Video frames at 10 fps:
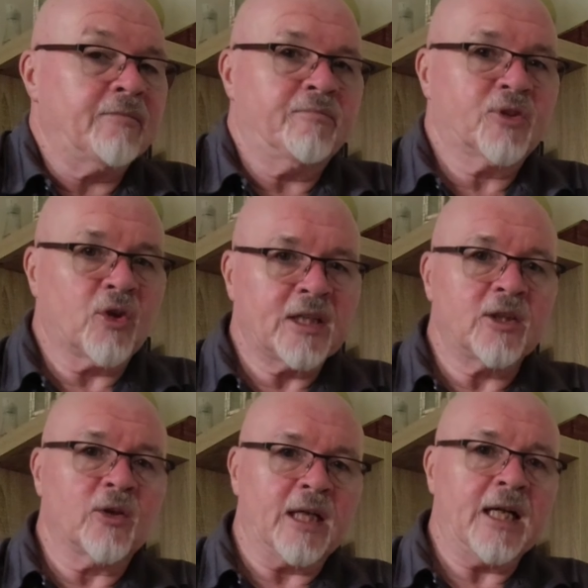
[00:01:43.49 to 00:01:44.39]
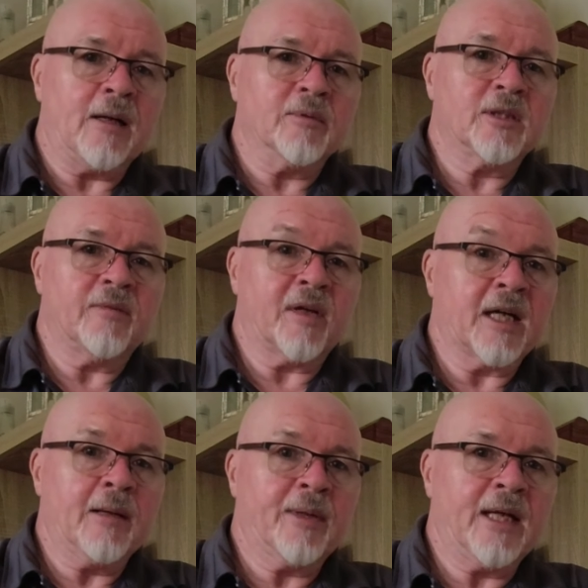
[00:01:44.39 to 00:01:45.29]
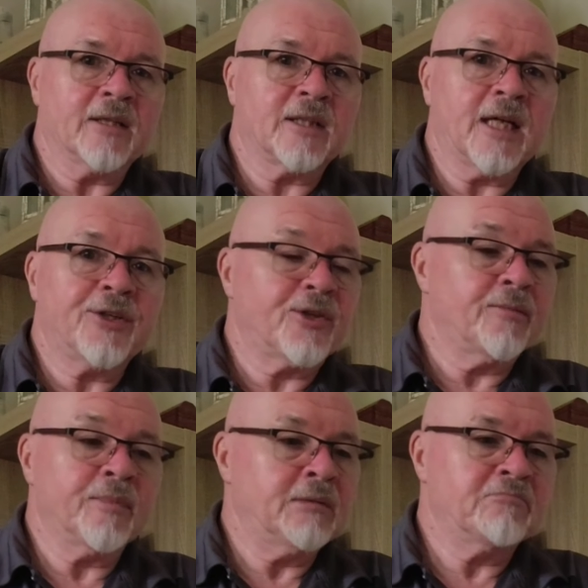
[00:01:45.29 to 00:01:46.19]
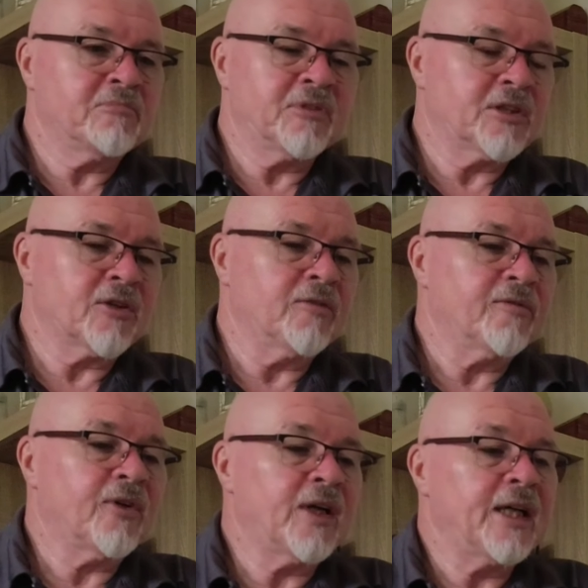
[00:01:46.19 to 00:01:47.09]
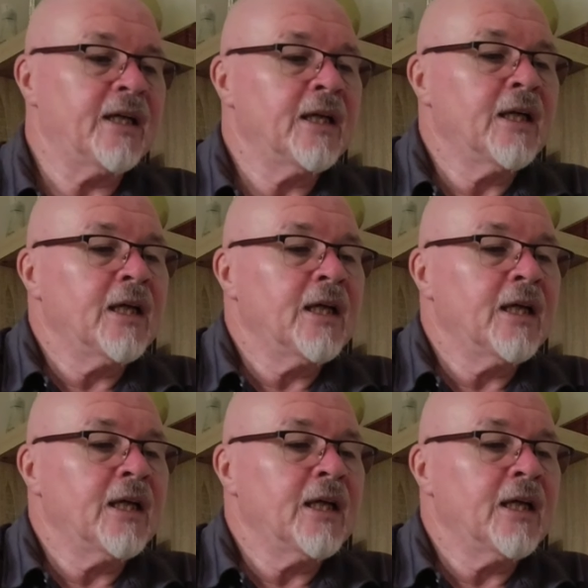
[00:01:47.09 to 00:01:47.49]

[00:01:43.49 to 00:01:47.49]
I tried to look it up to see if I get pronunciation, but just couldn't find it.